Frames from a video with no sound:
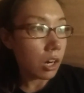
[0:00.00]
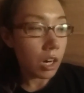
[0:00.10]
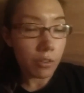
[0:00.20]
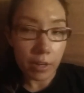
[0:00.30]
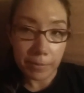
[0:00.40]

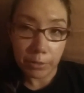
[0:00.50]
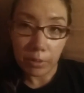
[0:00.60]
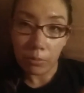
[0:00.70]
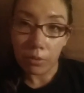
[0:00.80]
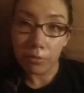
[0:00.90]
heart rate
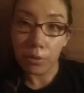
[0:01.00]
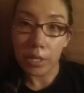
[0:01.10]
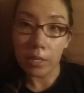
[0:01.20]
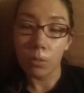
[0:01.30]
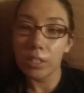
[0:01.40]
between
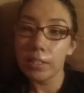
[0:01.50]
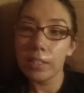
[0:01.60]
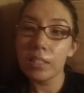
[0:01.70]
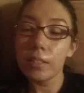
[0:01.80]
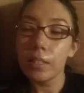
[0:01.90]
140 and
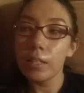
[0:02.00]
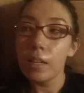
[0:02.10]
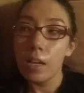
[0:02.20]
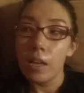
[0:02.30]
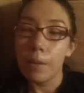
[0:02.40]
160,
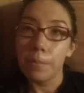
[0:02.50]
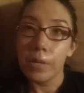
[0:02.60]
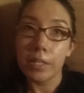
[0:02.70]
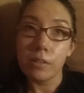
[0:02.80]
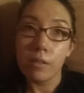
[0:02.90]

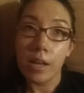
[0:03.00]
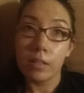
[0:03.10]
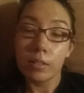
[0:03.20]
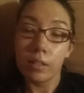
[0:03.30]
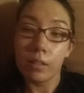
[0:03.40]
but I do
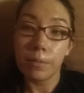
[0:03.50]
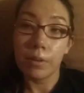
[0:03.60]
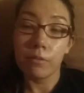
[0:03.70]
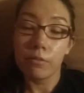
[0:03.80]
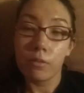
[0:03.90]
that until I
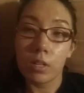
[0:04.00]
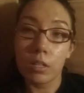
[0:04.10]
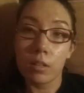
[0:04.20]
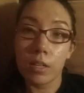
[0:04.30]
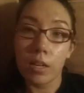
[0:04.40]
burn
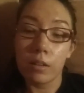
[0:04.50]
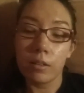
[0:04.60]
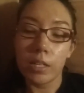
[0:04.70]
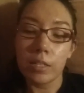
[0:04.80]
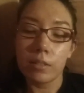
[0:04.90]
400
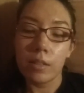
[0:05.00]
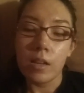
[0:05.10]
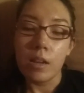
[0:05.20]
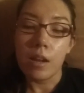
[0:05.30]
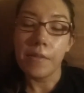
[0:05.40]
calories.
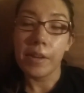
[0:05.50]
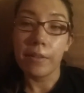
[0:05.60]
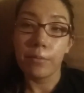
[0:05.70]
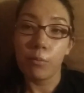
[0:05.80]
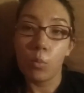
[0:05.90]
And I
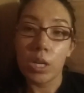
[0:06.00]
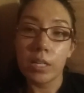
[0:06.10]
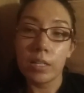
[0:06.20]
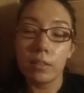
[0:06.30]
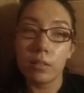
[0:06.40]
have
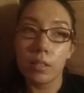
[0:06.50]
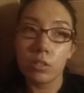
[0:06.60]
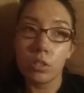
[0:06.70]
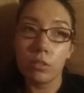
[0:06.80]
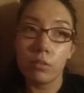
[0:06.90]
one HIIT
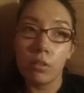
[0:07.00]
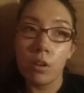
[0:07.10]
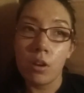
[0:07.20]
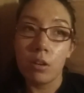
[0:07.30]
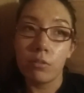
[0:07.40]
session
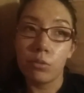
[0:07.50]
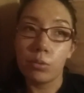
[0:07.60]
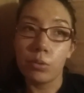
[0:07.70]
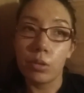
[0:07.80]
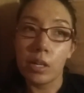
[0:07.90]

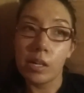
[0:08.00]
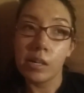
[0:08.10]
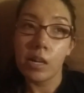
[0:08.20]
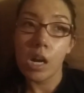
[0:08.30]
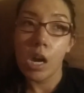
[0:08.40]

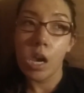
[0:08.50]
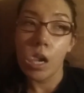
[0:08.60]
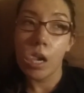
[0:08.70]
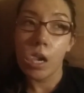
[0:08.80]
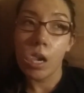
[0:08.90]
for
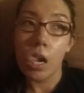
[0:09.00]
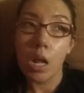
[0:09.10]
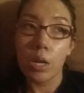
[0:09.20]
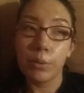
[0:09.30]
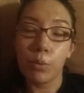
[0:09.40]

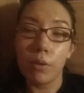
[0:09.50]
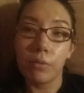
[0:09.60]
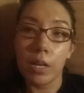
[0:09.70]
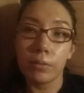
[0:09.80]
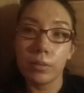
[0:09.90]
12
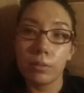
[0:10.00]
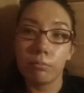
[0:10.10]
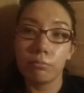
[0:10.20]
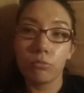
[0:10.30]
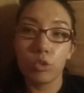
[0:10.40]
rounds.
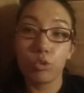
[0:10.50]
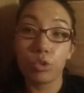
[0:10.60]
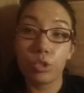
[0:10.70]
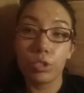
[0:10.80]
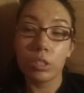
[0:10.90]

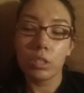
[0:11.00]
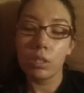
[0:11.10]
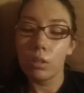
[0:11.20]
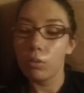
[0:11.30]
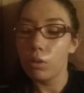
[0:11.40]

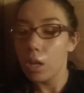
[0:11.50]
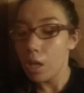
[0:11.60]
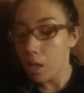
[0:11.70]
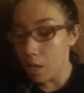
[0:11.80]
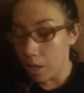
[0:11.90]
So
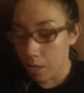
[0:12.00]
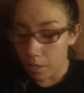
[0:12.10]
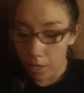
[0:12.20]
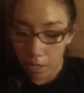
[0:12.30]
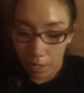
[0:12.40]

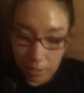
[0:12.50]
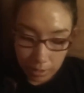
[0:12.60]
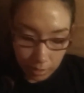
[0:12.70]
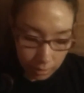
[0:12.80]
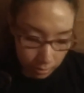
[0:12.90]

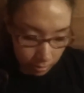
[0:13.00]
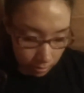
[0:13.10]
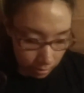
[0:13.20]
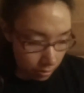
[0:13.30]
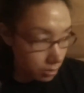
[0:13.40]
not
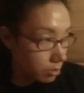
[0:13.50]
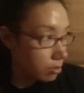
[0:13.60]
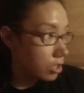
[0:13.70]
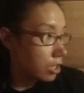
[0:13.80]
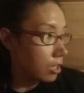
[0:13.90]

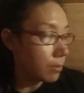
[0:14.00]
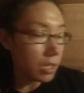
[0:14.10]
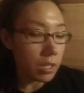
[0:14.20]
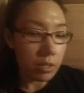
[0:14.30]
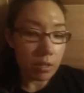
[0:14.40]
too
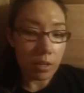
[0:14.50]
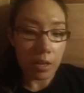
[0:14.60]
shabby,